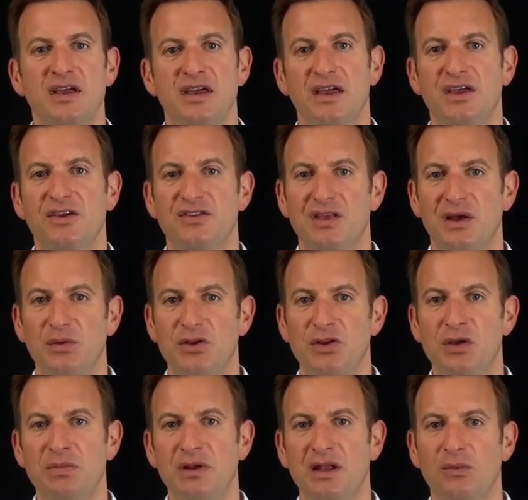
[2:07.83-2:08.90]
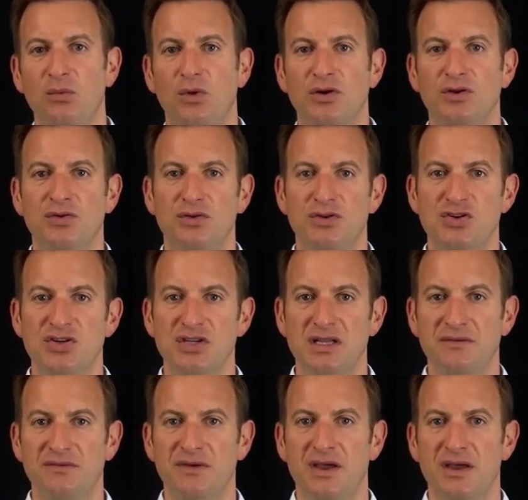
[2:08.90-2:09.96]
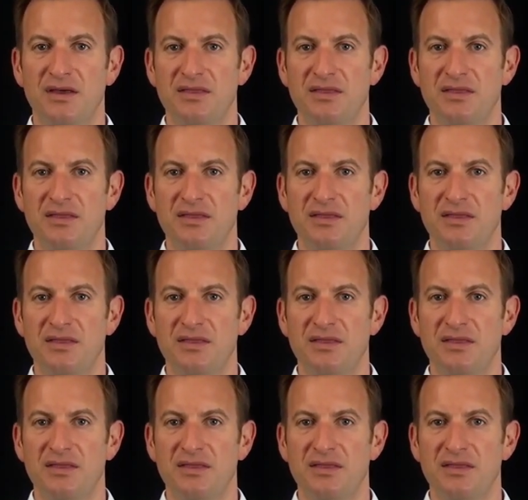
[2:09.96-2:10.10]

is that we typically want to achieve